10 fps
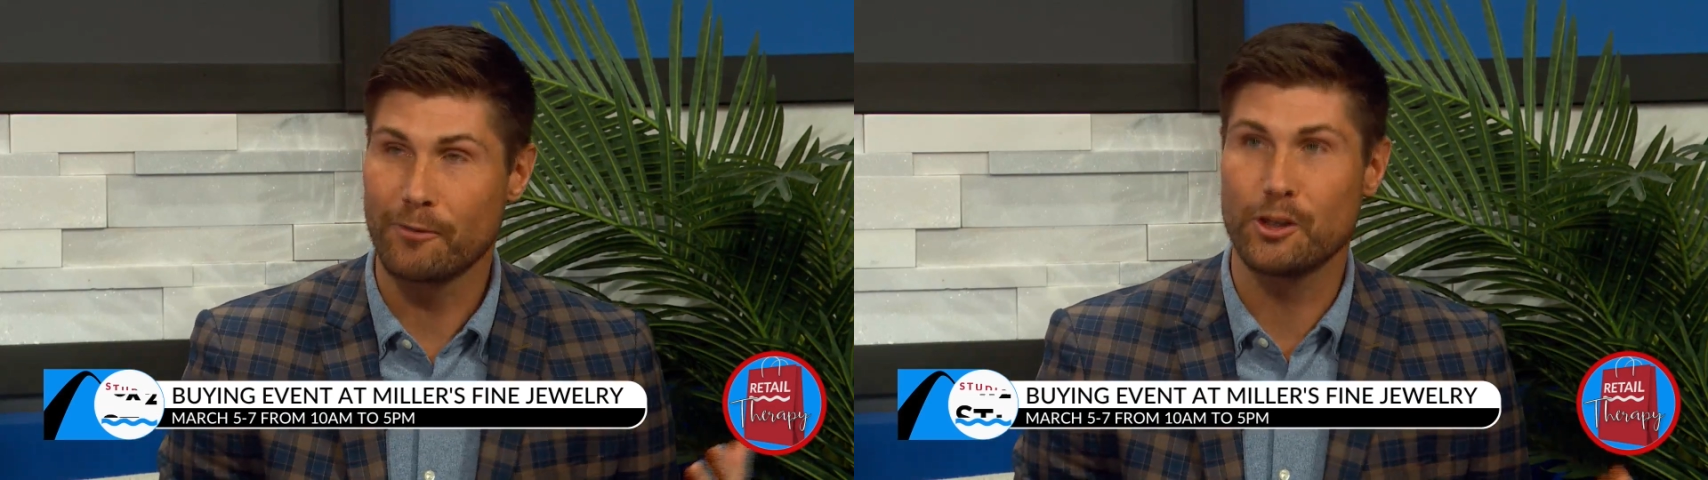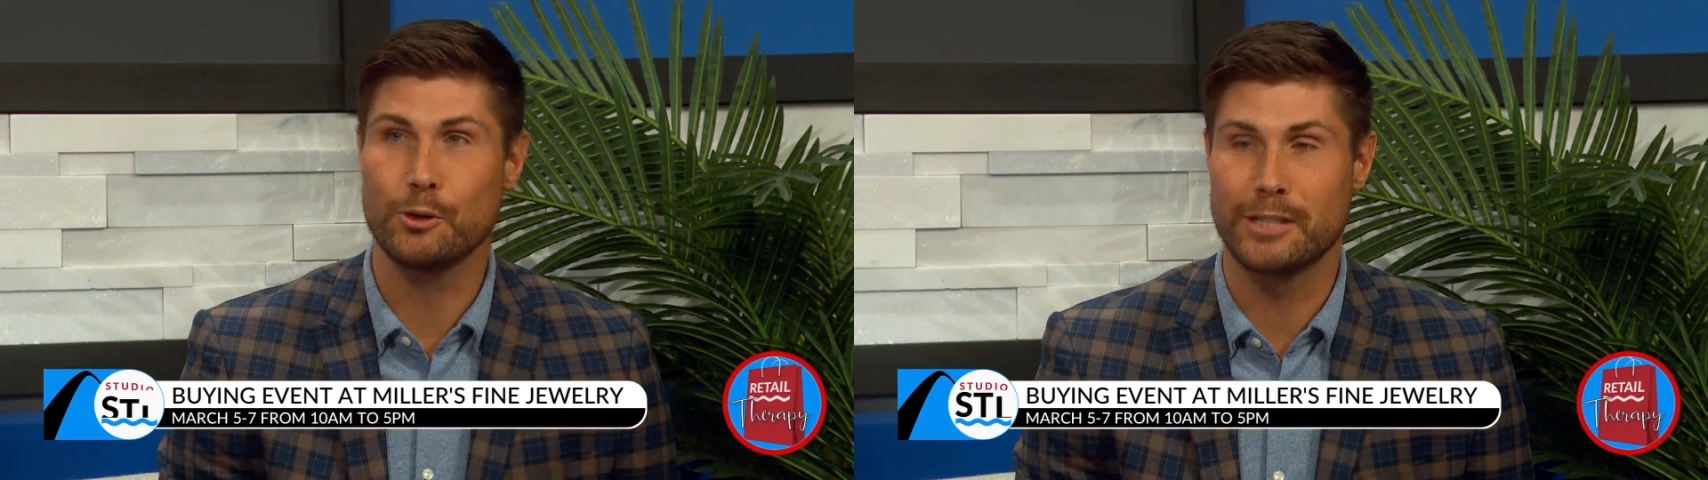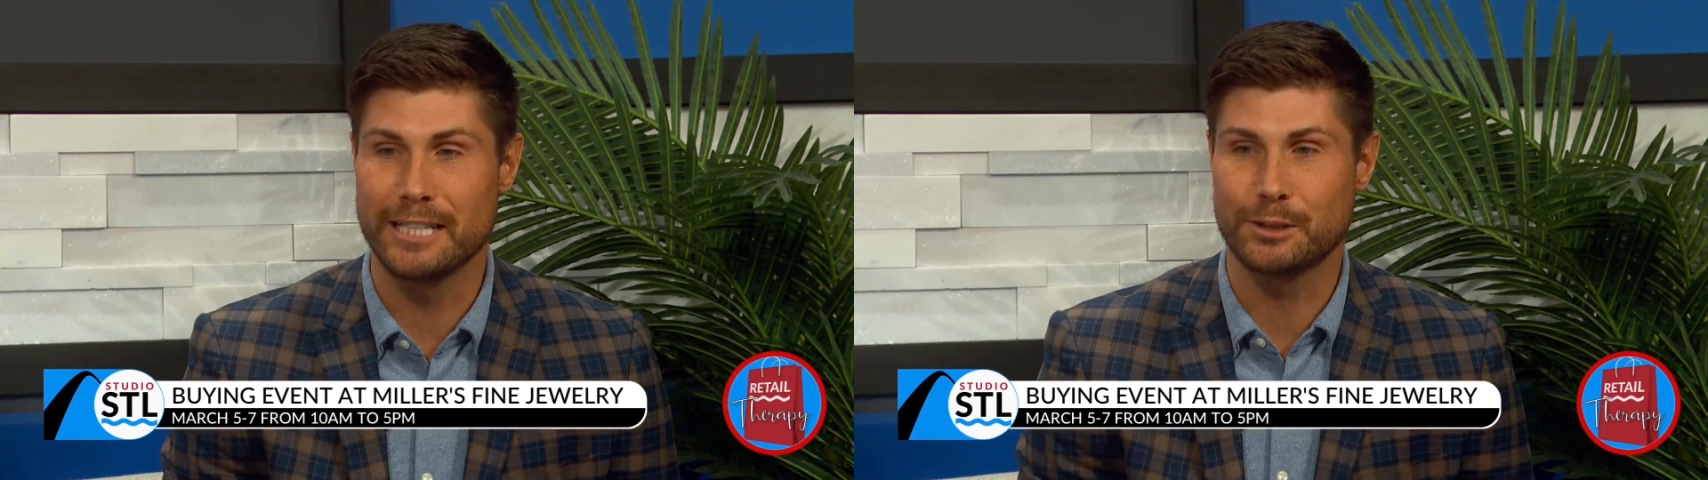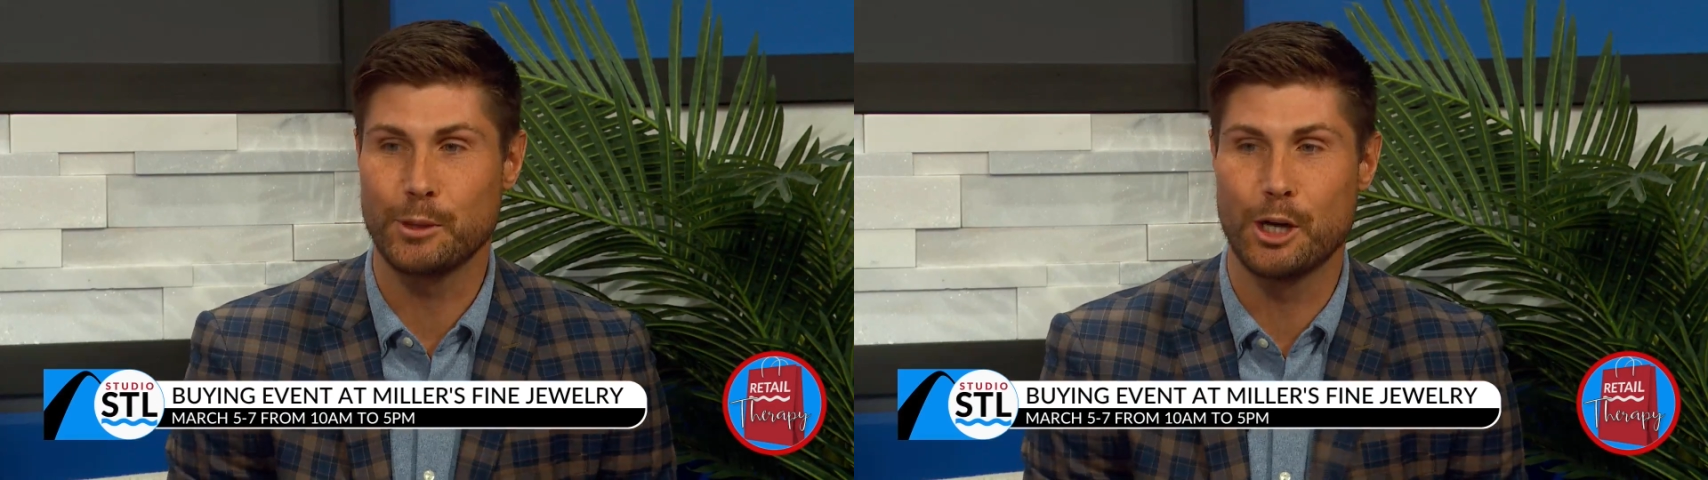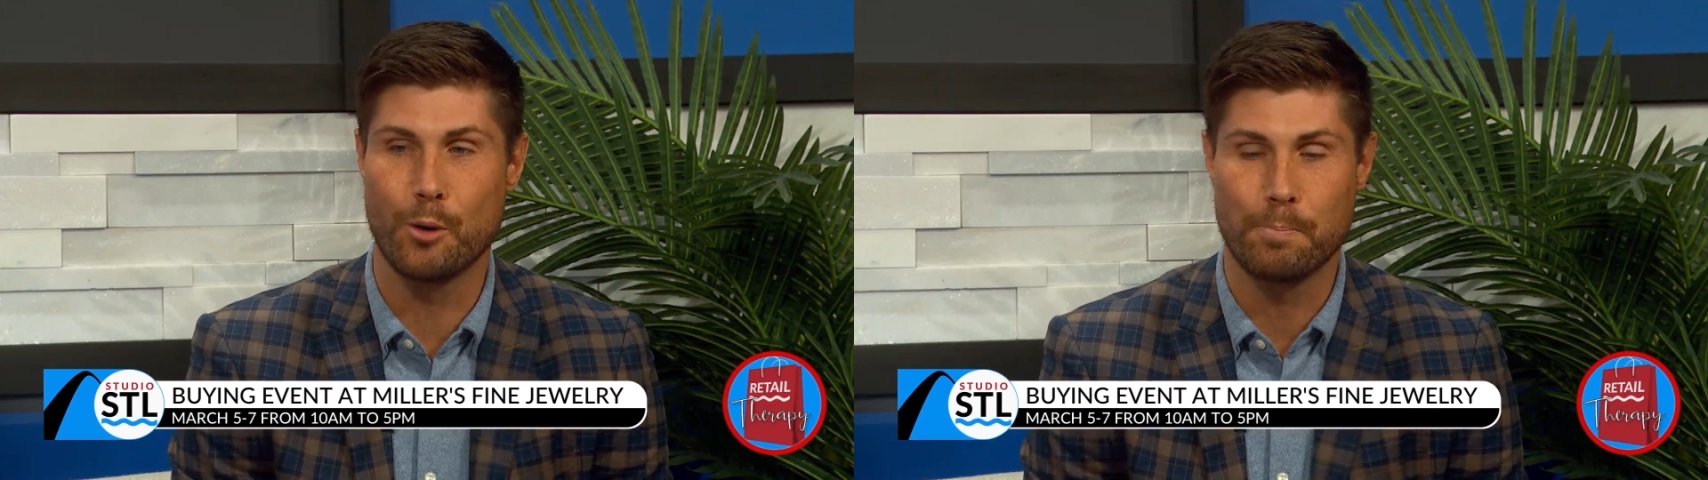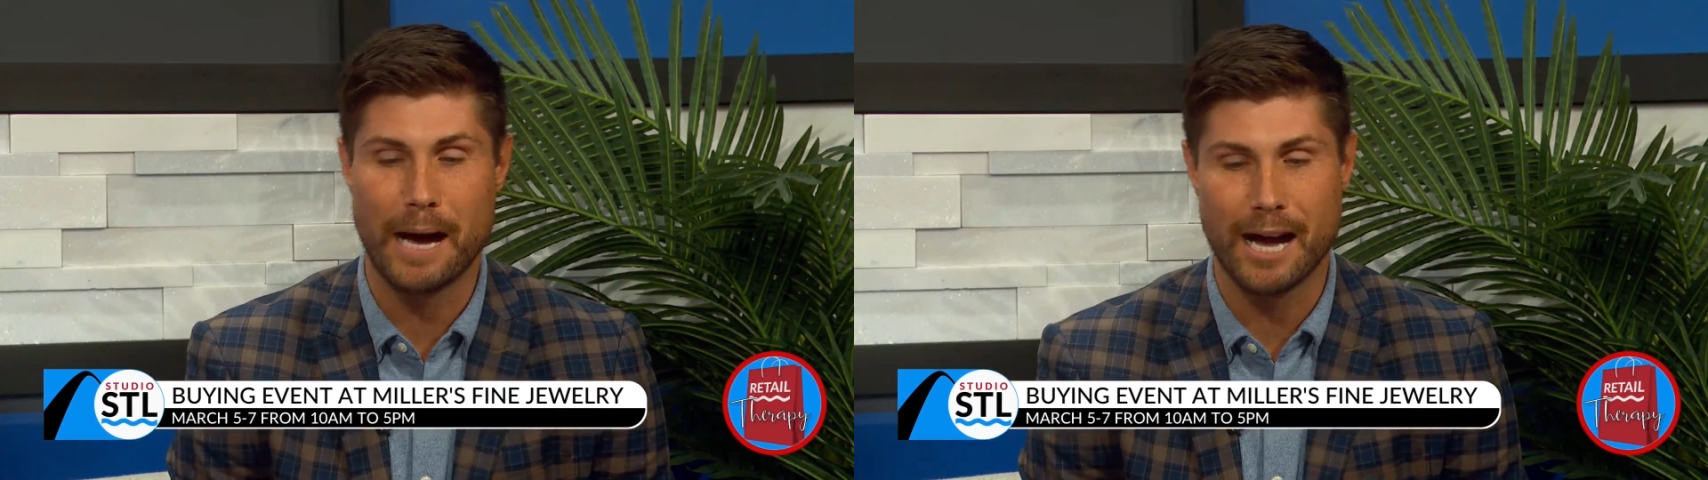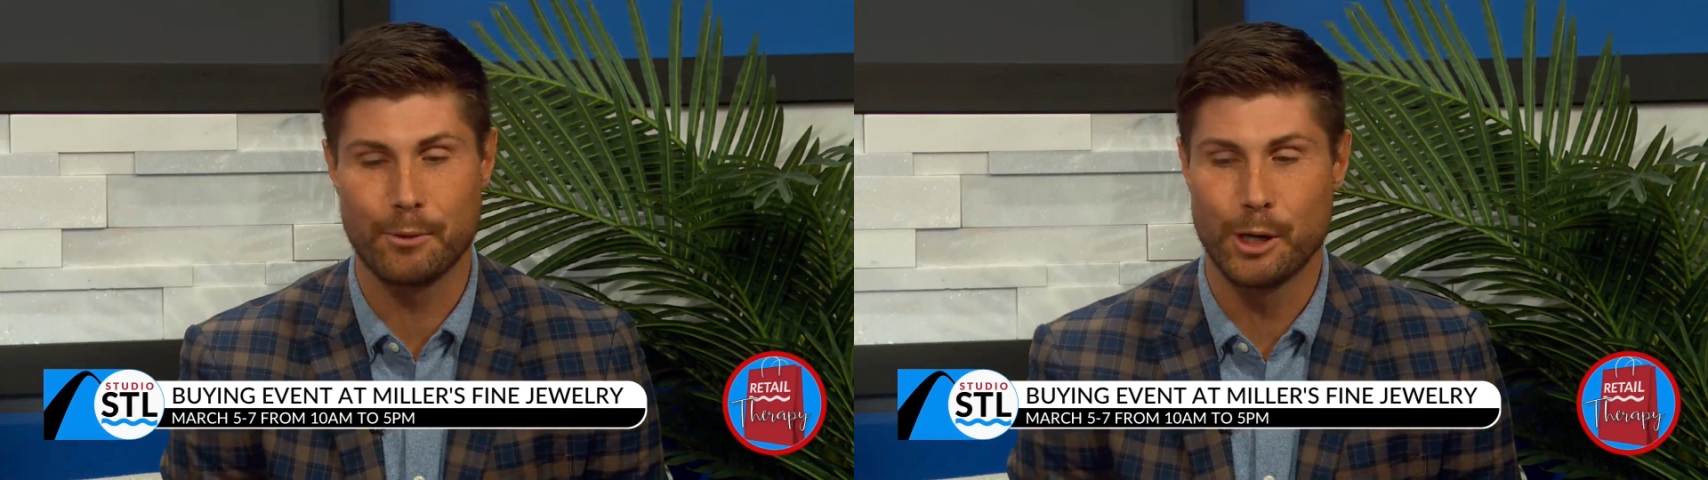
a few things we don't buy.